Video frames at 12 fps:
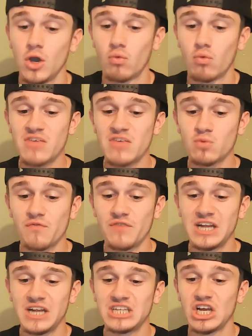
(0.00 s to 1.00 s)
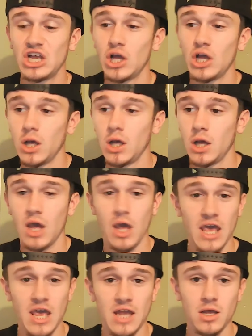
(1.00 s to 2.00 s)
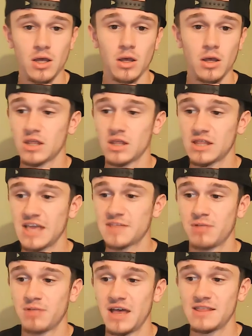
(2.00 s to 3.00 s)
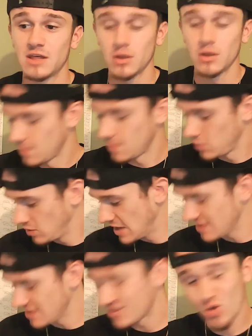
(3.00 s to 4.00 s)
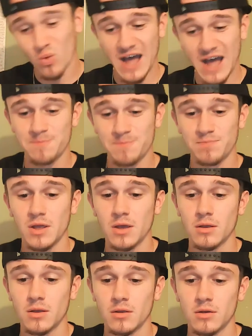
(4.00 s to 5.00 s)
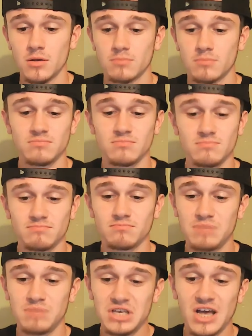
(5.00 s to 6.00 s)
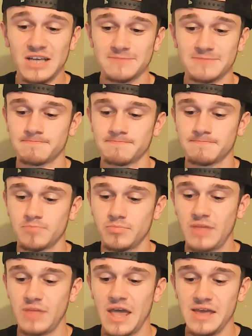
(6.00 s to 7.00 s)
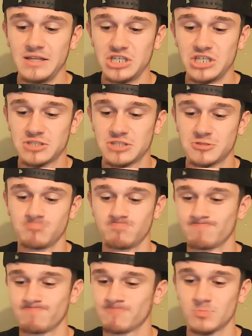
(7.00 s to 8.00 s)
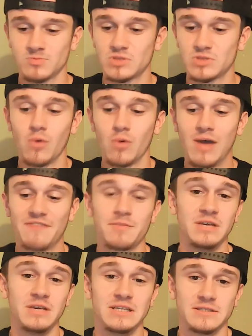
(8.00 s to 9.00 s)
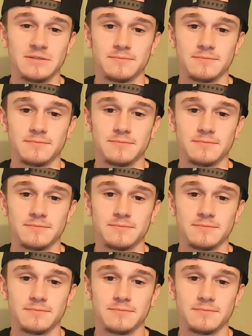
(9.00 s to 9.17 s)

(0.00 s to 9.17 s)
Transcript: Rice will finish in 6th place. You guys know why? Because they just don't have the pieces.